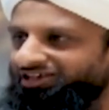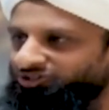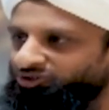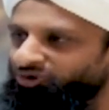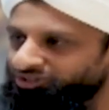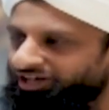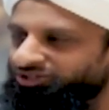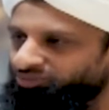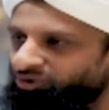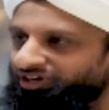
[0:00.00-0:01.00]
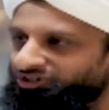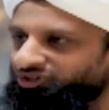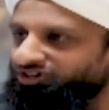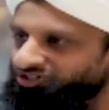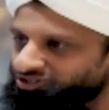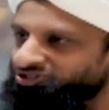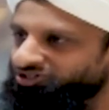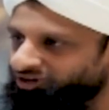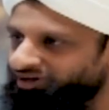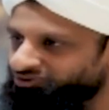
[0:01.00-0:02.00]
So those that are smoking drugs, this is
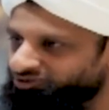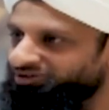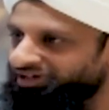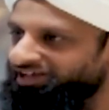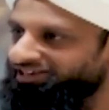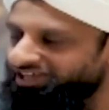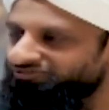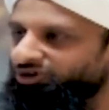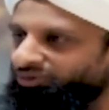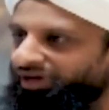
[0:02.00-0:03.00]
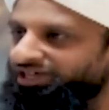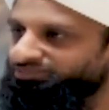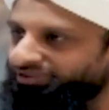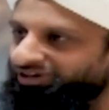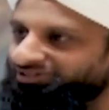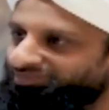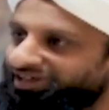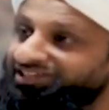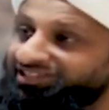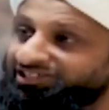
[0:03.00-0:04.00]
the time to leave your ways because
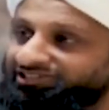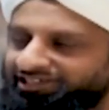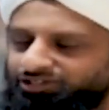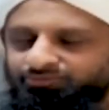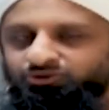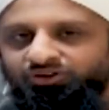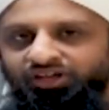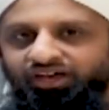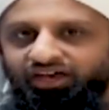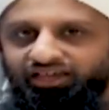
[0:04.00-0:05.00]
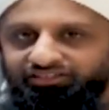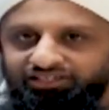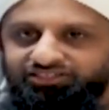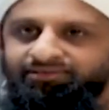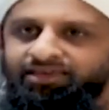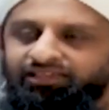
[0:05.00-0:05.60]
many things lead up to uh, this.